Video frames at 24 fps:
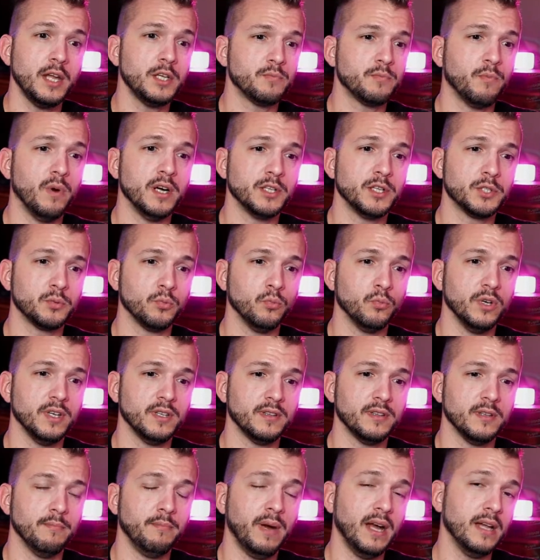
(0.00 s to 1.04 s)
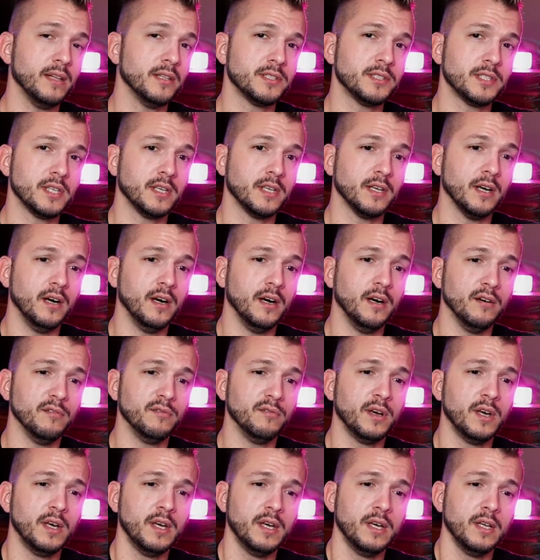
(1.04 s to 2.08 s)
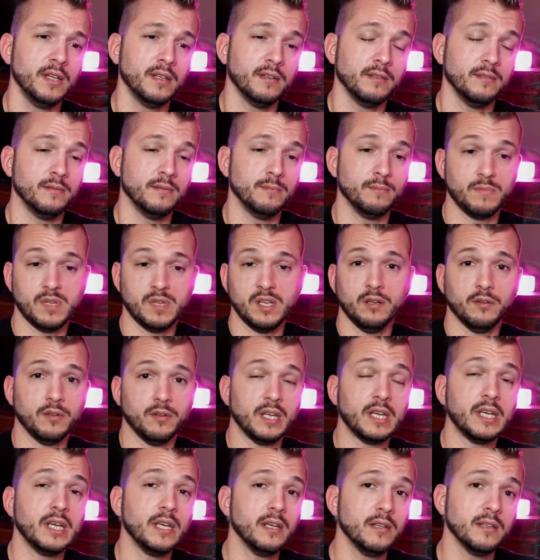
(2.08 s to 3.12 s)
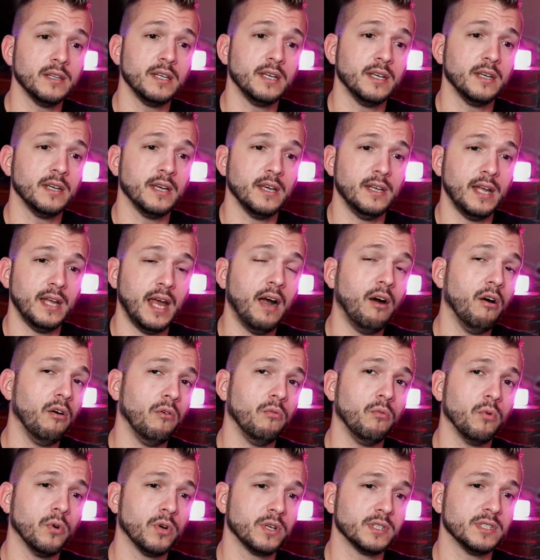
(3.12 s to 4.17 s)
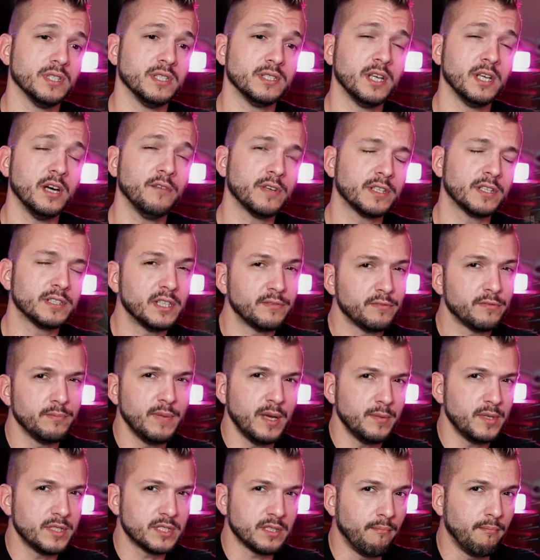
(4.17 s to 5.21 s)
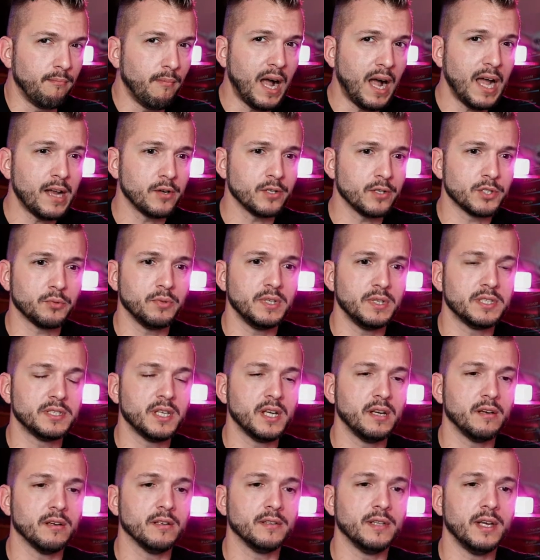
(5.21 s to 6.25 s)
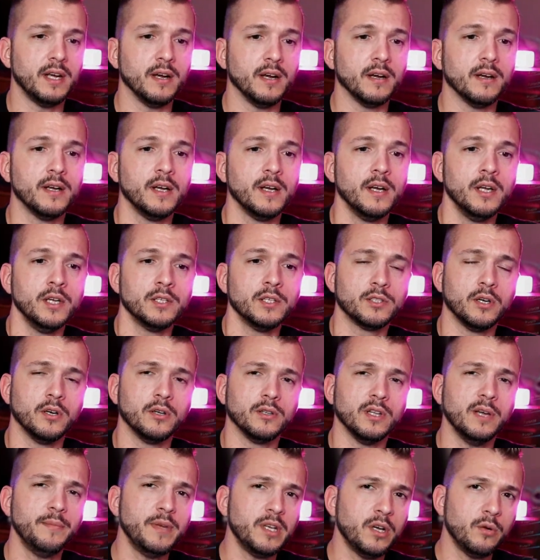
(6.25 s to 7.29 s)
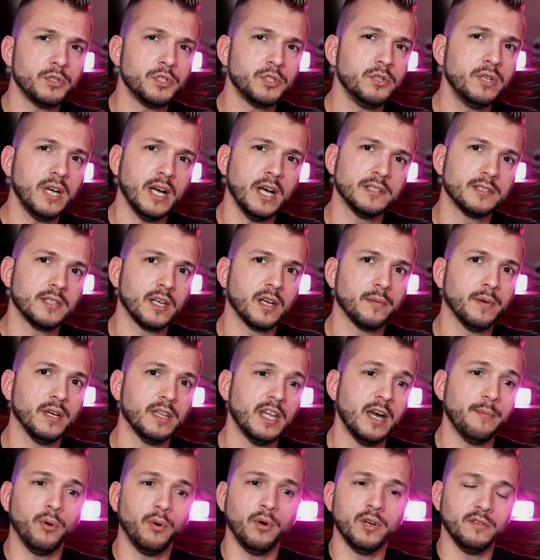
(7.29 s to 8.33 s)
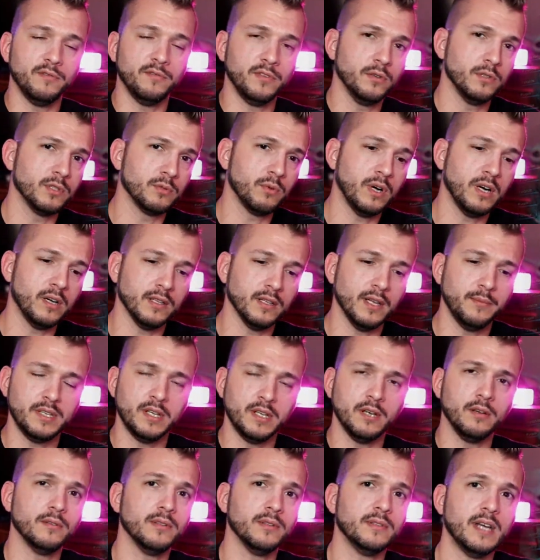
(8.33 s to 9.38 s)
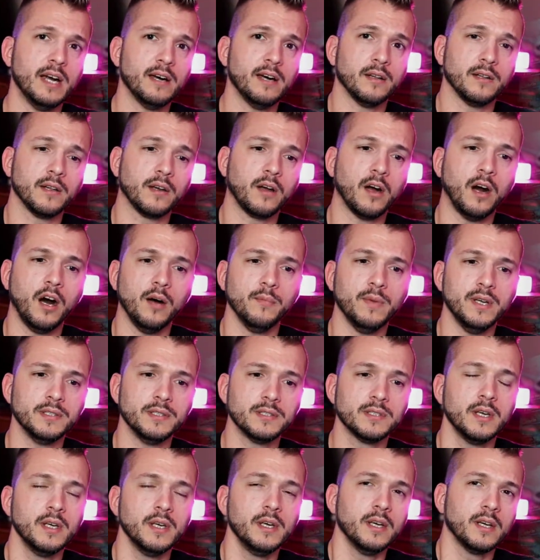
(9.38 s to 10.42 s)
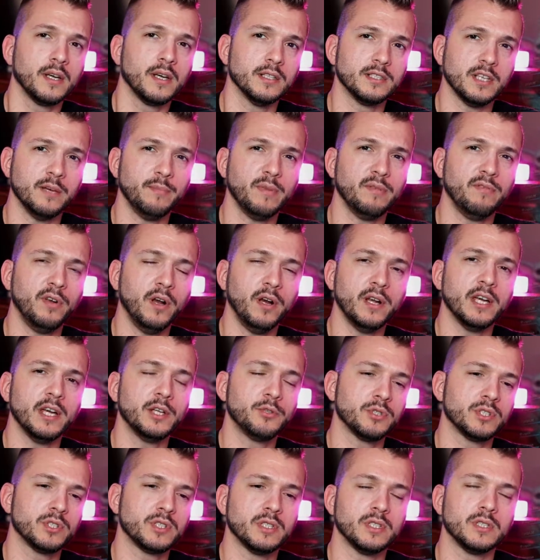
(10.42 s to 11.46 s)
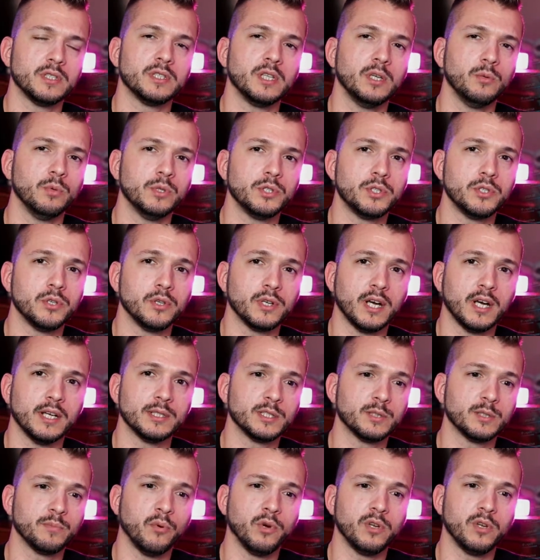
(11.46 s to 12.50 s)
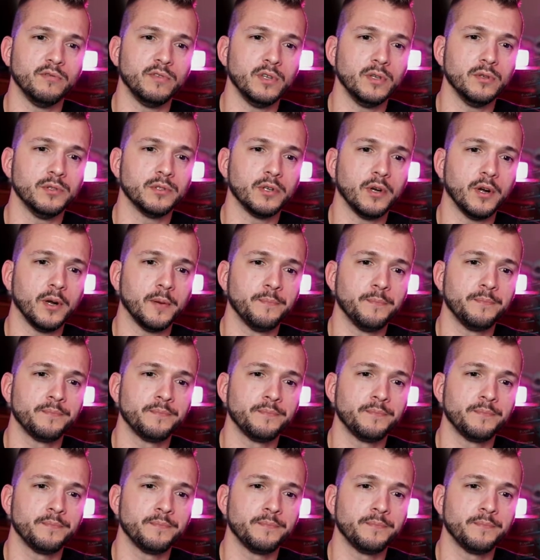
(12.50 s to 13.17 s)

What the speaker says: much with the balancing of, you know, the healing and how it works itself, except for maybe some minor tweaks here and there. So let me know what you guys think about that point of view as well. Let me know down in the comments, because I'd be very interested to see what your guys' point of views are.